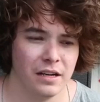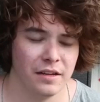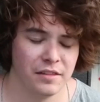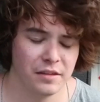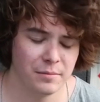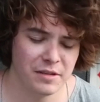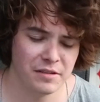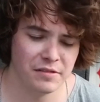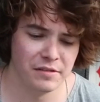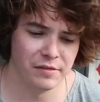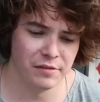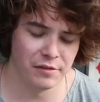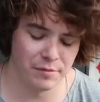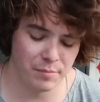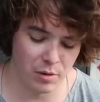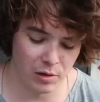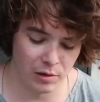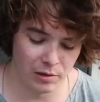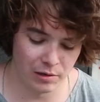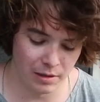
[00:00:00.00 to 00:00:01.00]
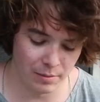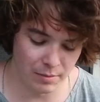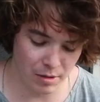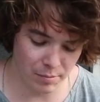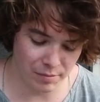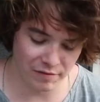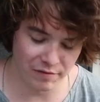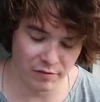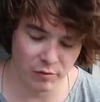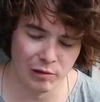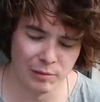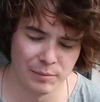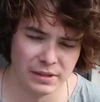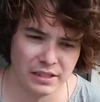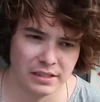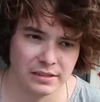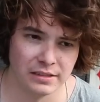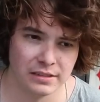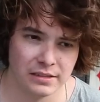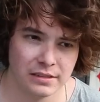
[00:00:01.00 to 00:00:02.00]
I think my favorite part about
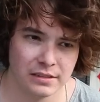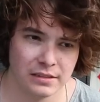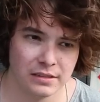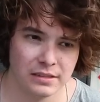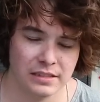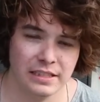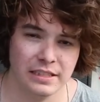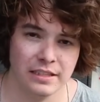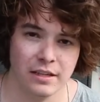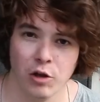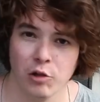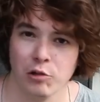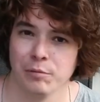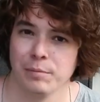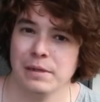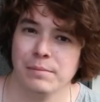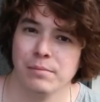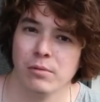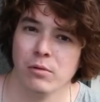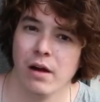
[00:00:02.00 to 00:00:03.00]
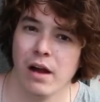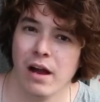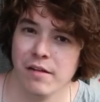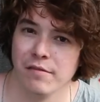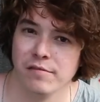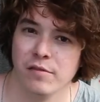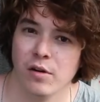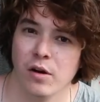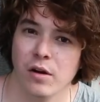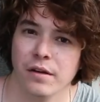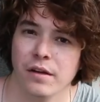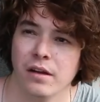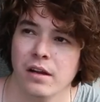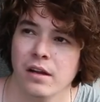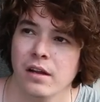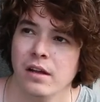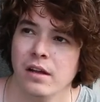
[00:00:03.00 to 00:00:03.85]
performing is seeing other people have fun.